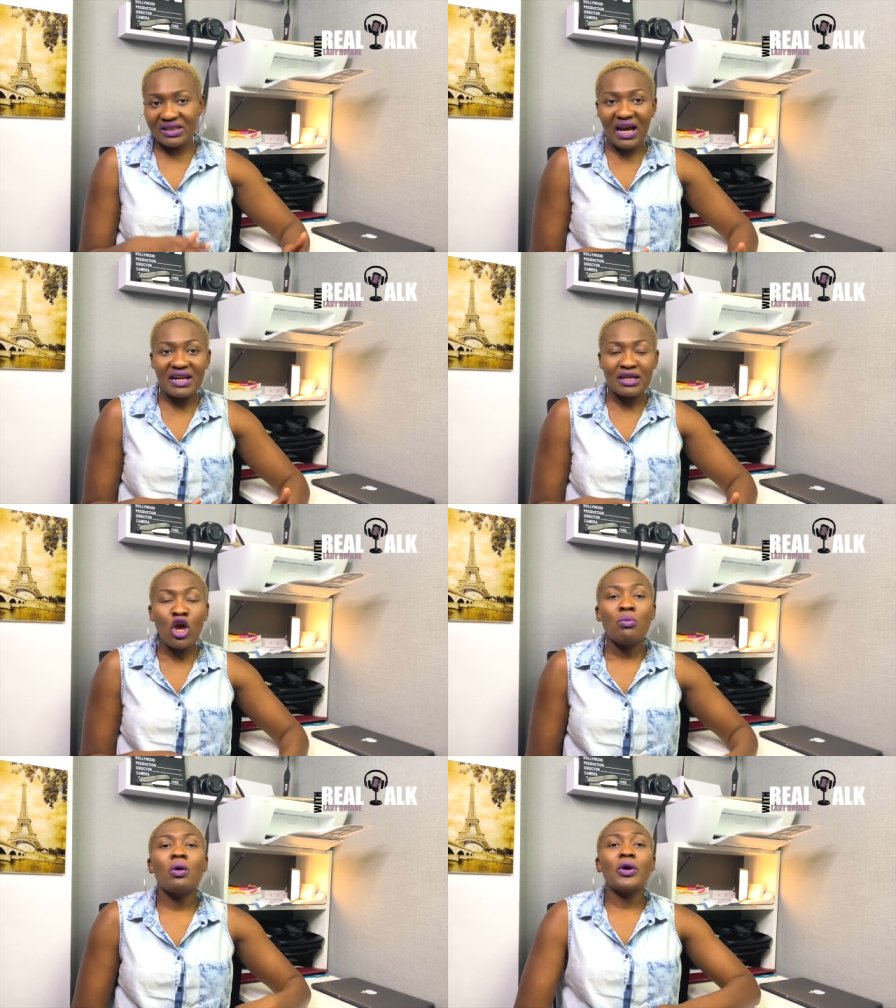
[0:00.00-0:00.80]
side.
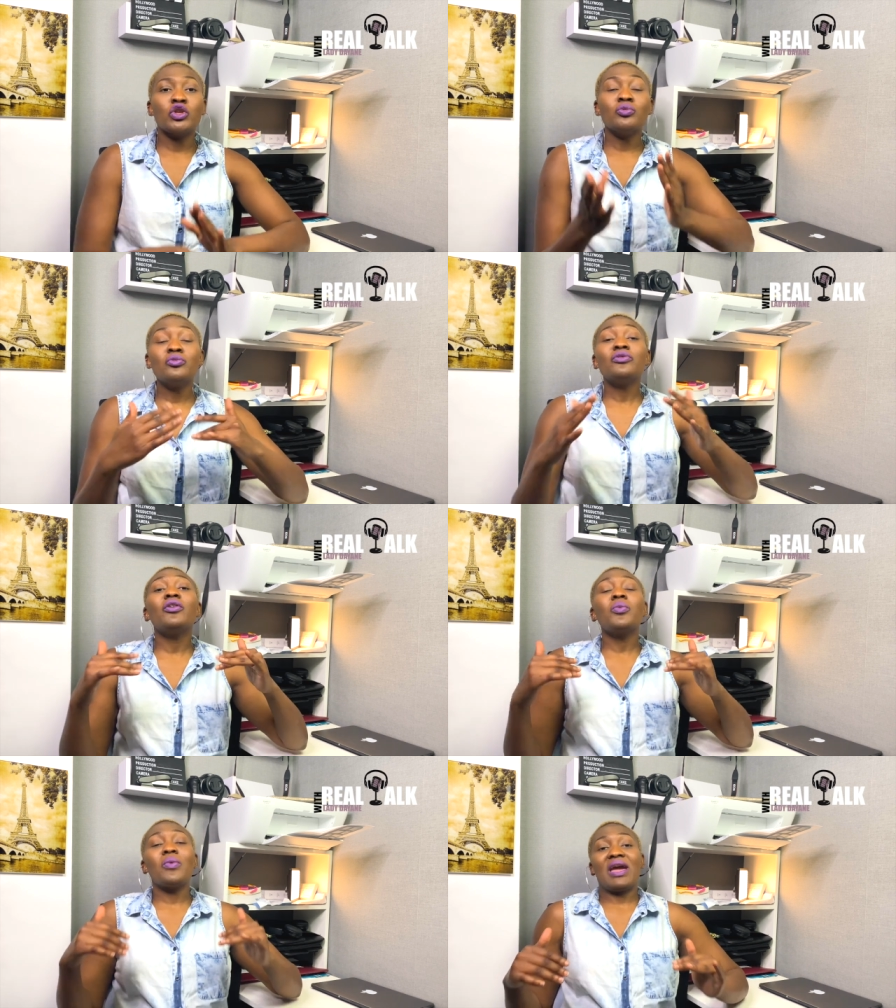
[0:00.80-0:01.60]
But when you move
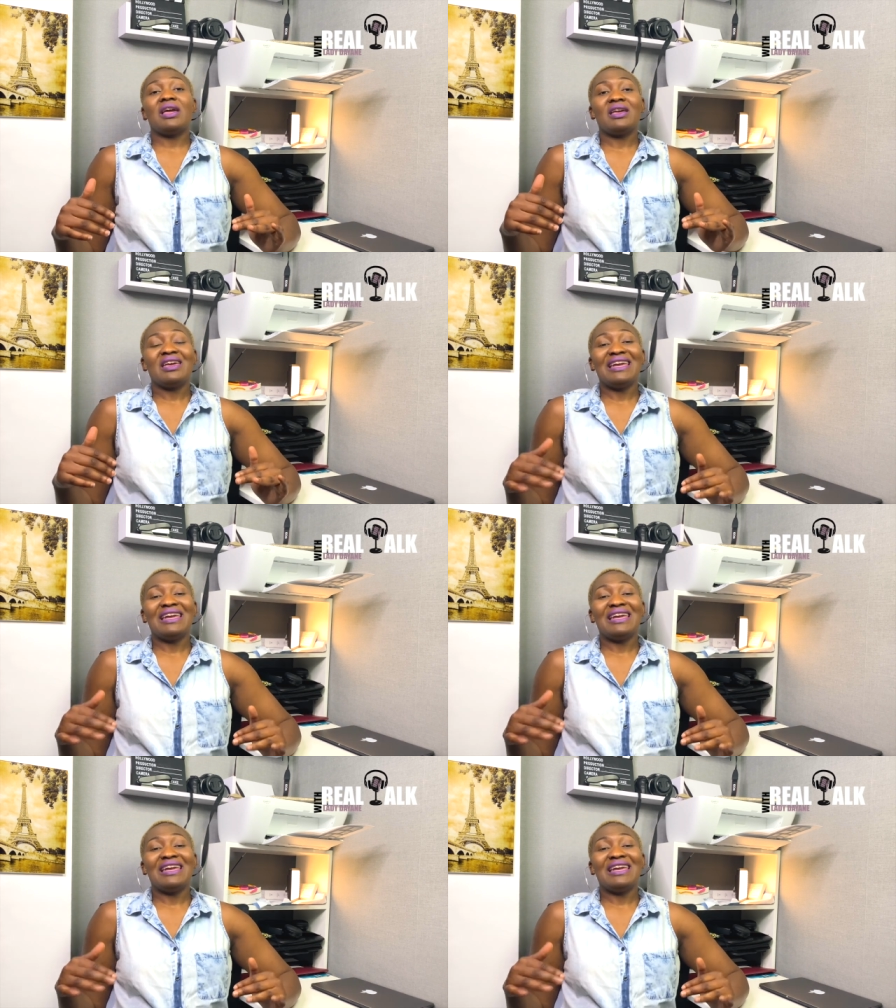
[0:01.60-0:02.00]
away,